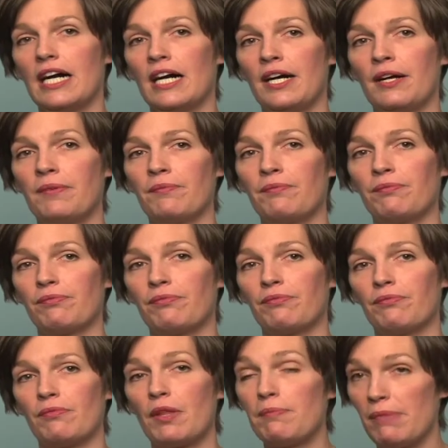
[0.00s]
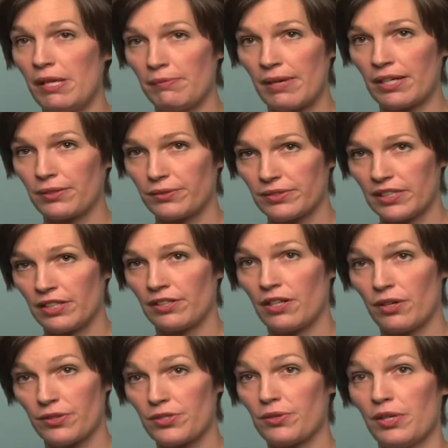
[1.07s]
Maine Medical
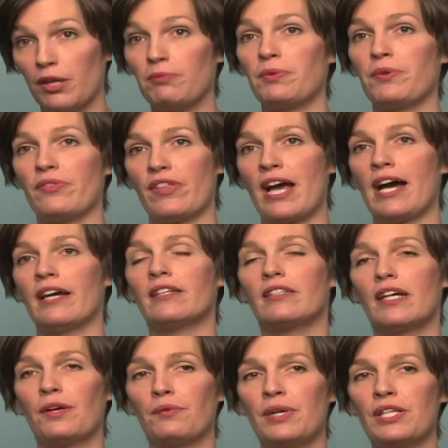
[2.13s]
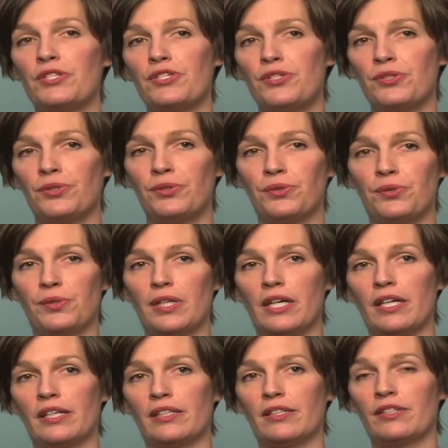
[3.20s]
Center also helped me with that. I went to
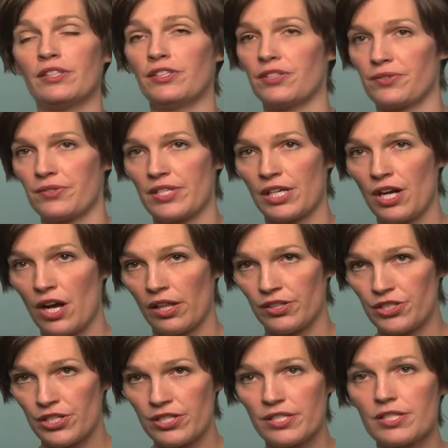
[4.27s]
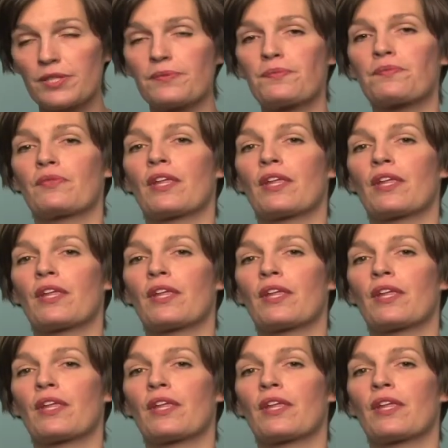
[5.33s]
a neuropsychologist,